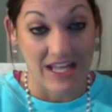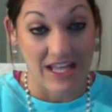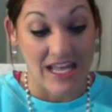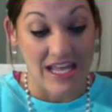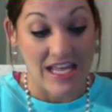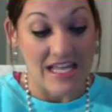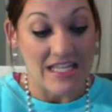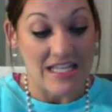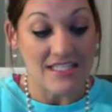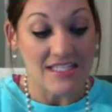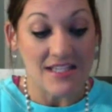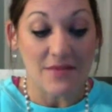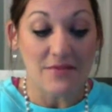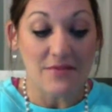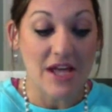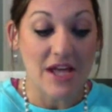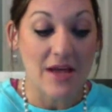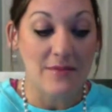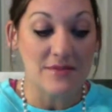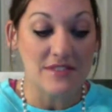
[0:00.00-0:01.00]

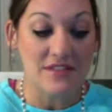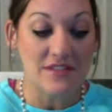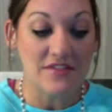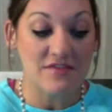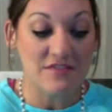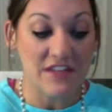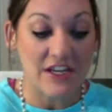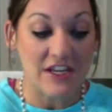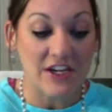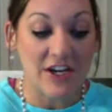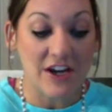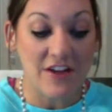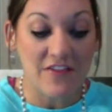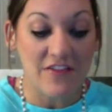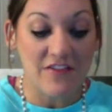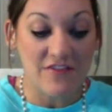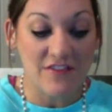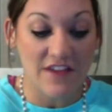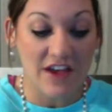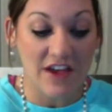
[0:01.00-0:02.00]
Sometimes the fear of
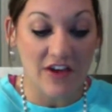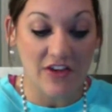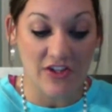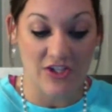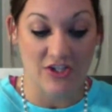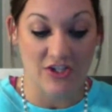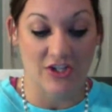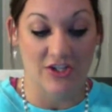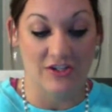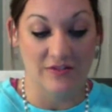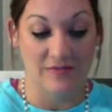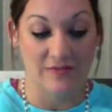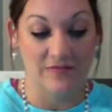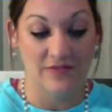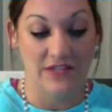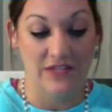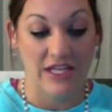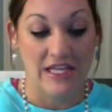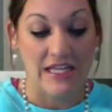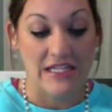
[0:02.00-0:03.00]
failure
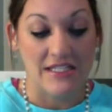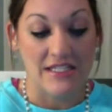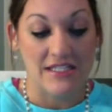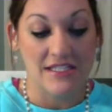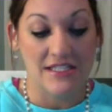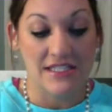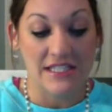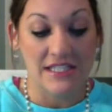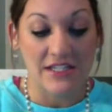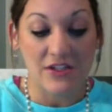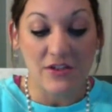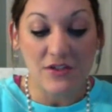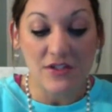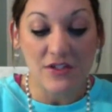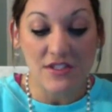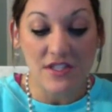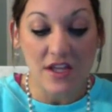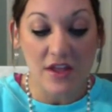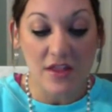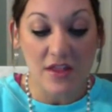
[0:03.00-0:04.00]

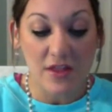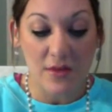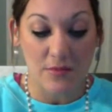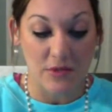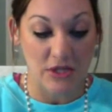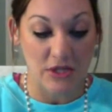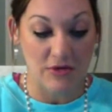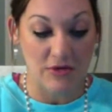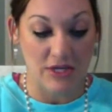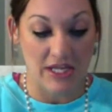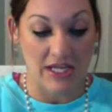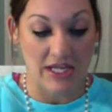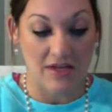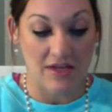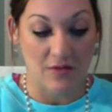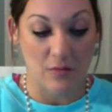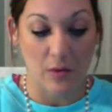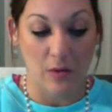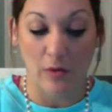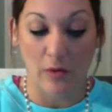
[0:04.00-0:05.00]
steals the beauty
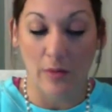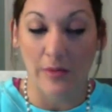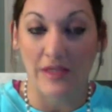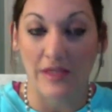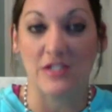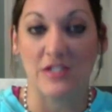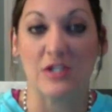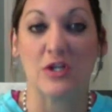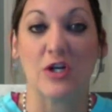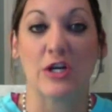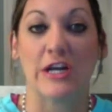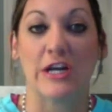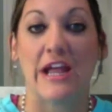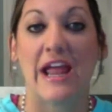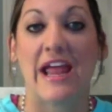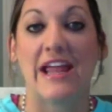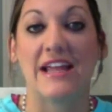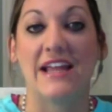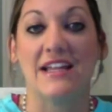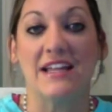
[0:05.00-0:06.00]
we were meant to
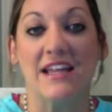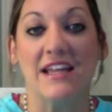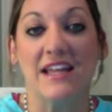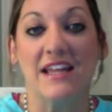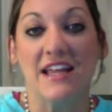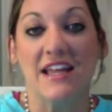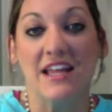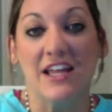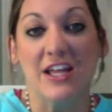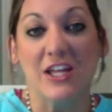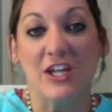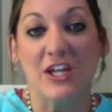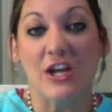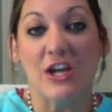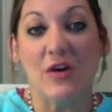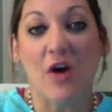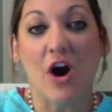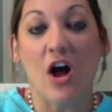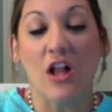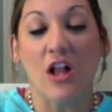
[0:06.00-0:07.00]
create.
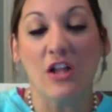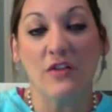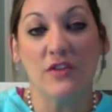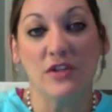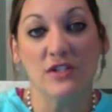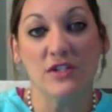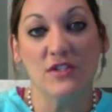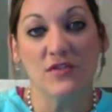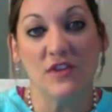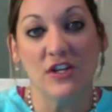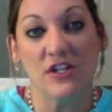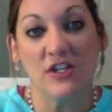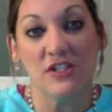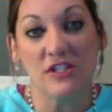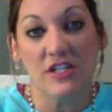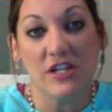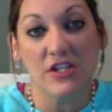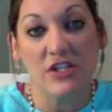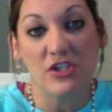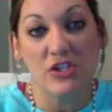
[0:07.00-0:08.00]
All of those fears that
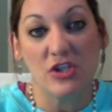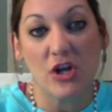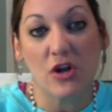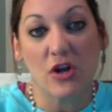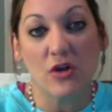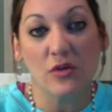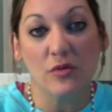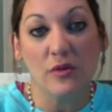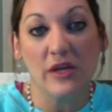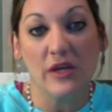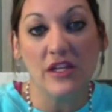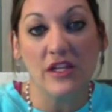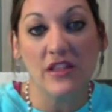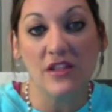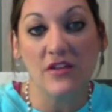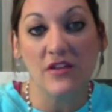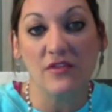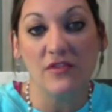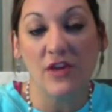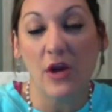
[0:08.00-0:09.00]
I struggled with
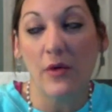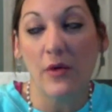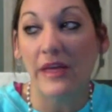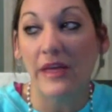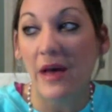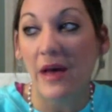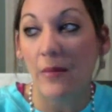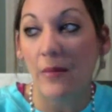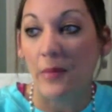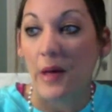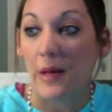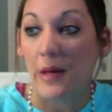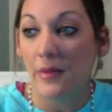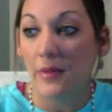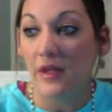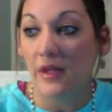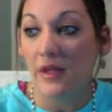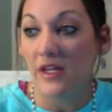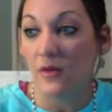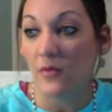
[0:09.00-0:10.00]
of going out in
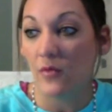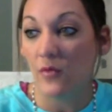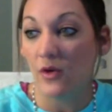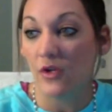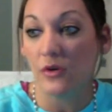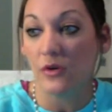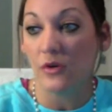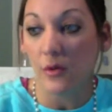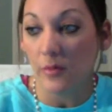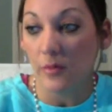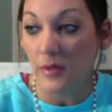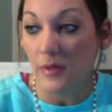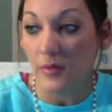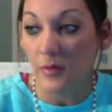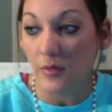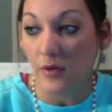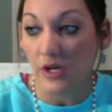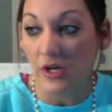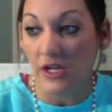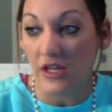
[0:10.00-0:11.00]
public and wondering what people
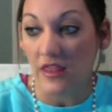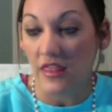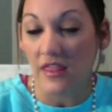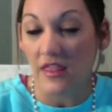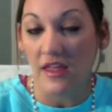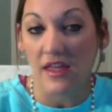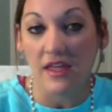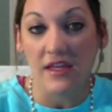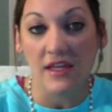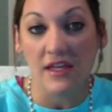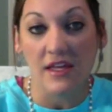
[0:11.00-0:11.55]
were going to think.